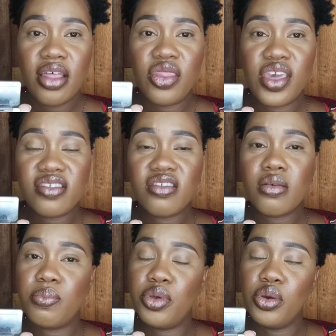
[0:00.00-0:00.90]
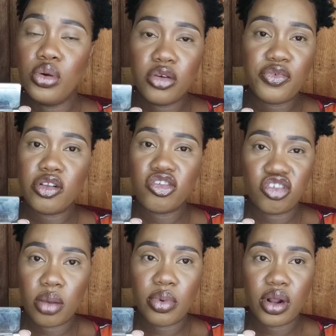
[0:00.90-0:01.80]
This is a beautiful
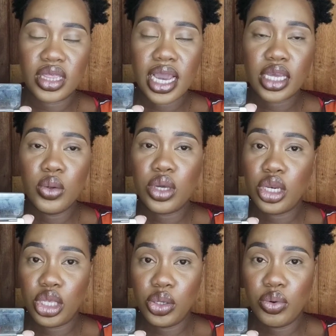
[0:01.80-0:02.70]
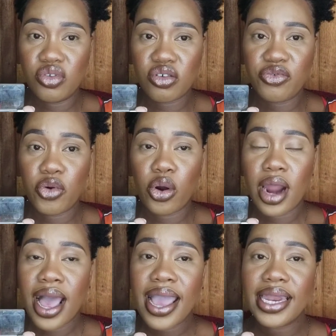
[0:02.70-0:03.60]
shimmer that you can use for
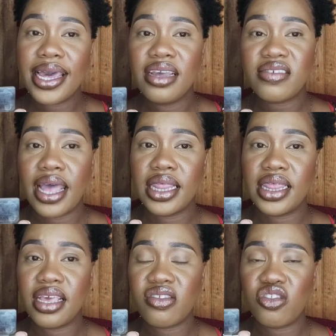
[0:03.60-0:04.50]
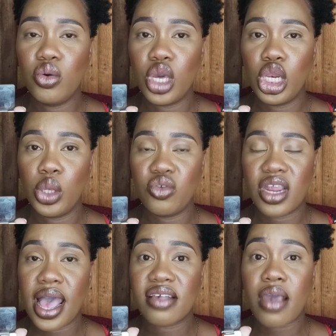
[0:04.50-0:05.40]
highlight, and this you can use
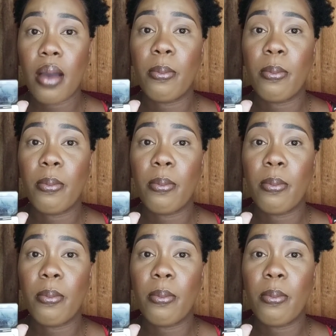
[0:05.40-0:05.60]
it as a